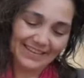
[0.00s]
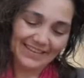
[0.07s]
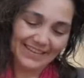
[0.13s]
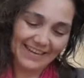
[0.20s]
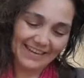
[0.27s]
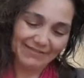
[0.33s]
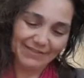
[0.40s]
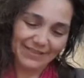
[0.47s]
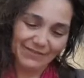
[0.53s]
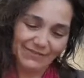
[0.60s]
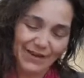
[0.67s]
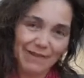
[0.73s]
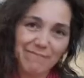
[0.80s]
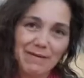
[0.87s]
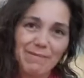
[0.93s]
That was
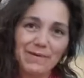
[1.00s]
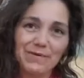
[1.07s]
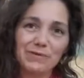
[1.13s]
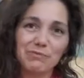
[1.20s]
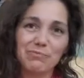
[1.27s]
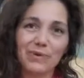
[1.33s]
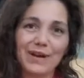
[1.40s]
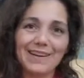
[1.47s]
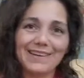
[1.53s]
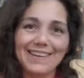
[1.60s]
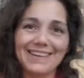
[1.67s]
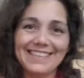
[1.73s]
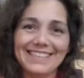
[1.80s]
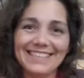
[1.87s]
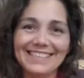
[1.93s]
fun. Remember those
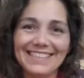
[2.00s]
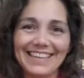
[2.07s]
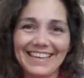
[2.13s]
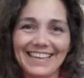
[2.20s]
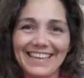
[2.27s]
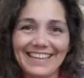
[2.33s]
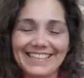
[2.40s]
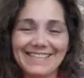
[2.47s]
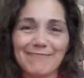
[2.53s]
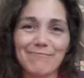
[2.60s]
breakdancing days?